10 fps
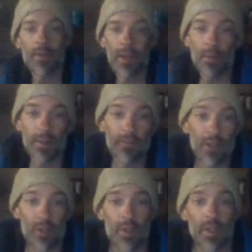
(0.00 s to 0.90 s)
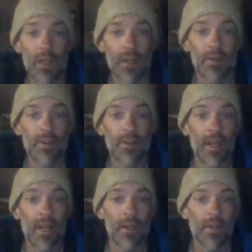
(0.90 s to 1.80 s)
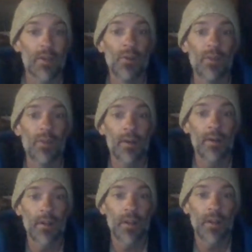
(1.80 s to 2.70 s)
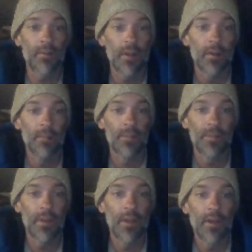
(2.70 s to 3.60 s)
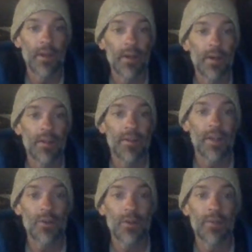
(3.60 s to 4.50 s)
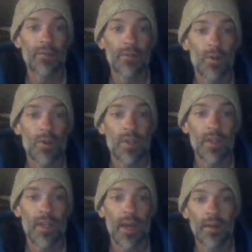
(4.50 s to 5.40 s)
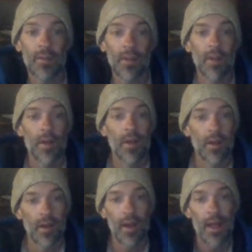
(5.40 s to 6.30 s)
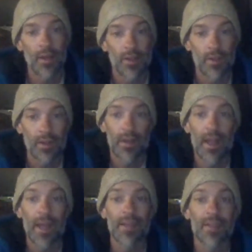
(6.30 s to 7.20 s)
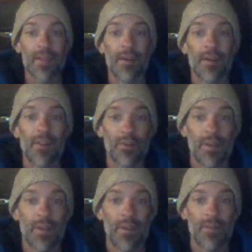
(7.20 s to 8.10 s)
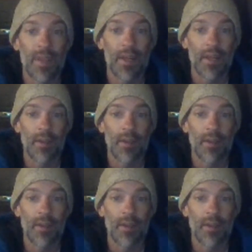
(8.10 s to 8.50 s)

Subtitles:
was officially declared dead in 2011. Essentially froze to death, NASA officials have said.